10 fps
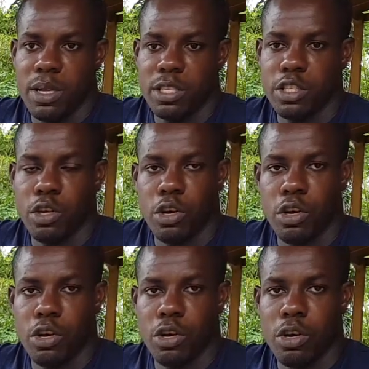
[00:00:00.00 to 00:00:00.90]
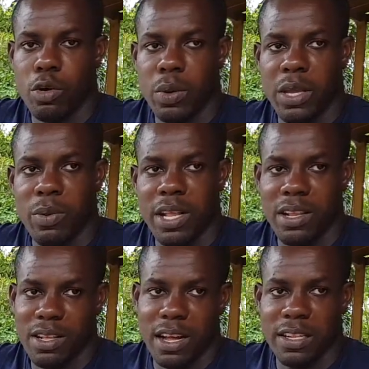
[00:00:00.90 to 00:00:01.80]
So we
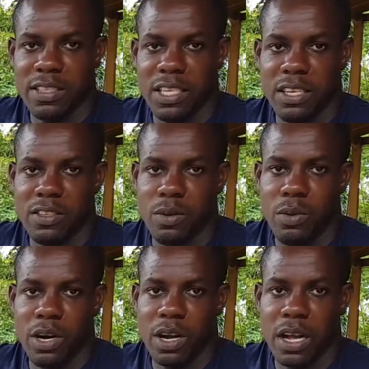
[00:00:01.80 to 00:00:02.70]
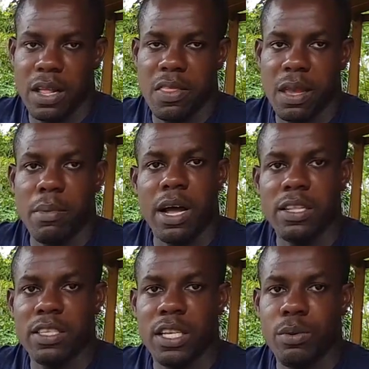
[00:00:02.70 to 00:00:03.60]
will continue to work on them
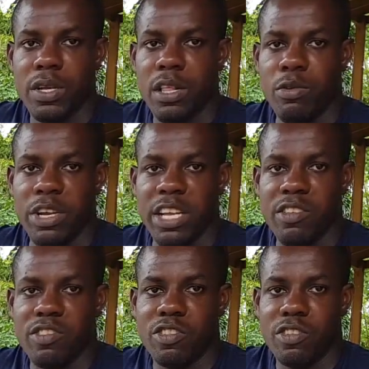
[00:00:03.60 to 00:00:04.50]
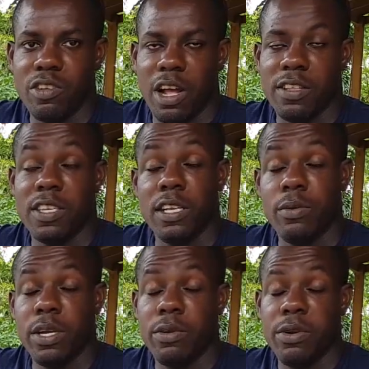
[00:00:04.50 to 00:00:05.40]
until
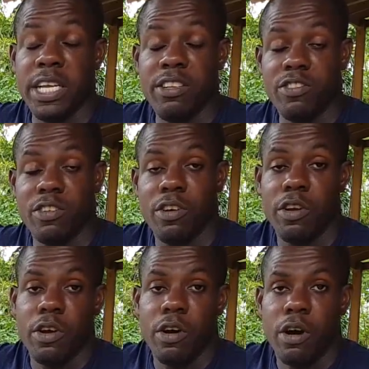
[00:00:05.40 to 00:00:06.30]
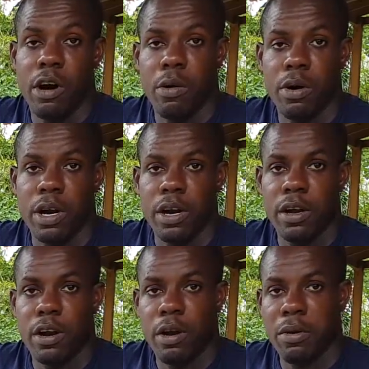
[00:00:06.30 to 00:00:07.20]
we reach our
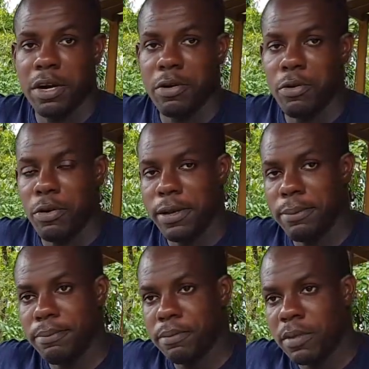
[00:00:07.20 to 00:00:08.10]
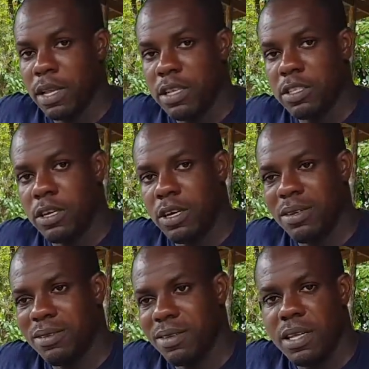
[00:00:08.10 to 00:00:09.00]
goal. So
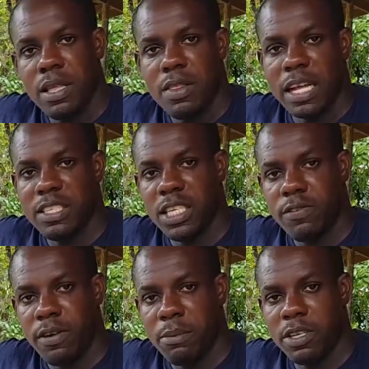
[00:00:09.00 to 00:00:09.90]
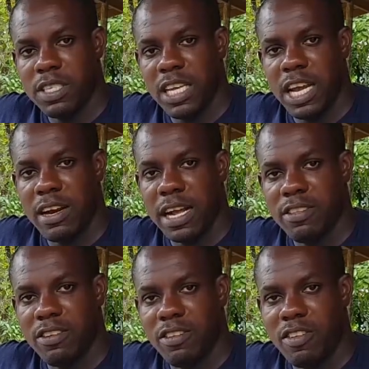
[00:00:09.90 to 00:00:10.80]
that's it from us here
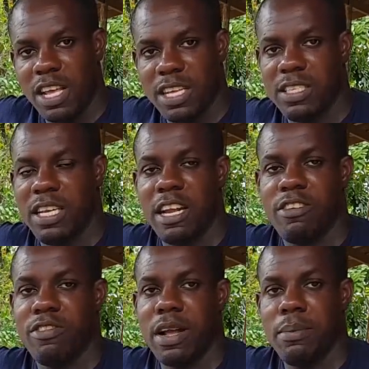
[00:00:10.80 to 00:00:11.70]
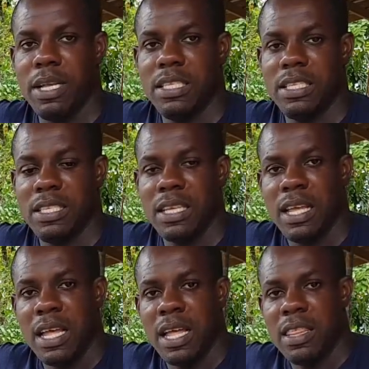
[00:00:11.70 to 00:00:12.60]
at JSH Rabbits.
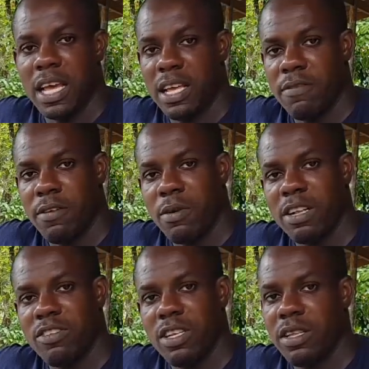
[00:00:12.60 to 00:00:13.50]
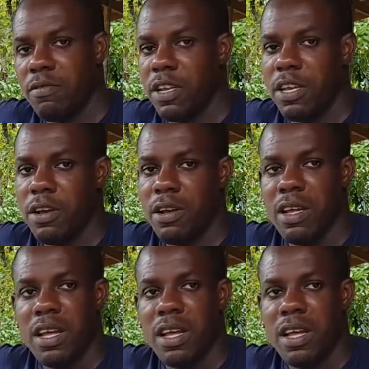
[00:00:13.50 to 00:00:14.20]
Thank you for watching the video.